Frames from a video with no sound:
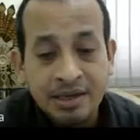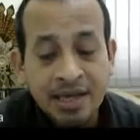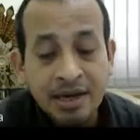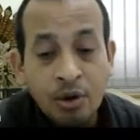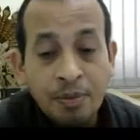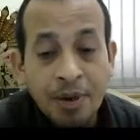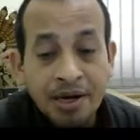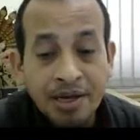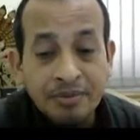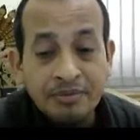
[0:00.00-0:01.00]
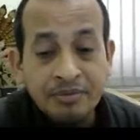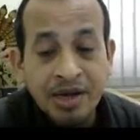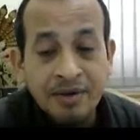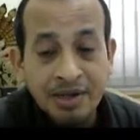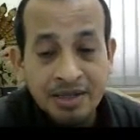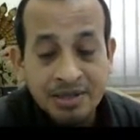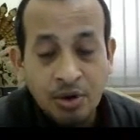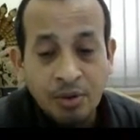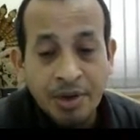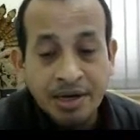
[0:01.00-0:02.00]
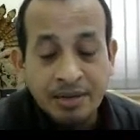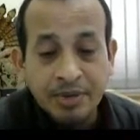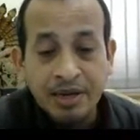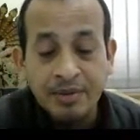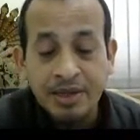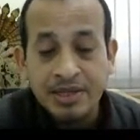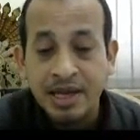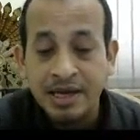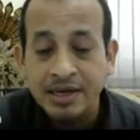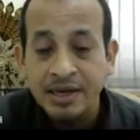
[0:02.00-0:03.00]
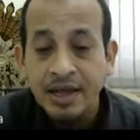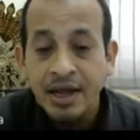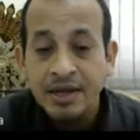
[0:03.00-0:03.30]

Then operating variables like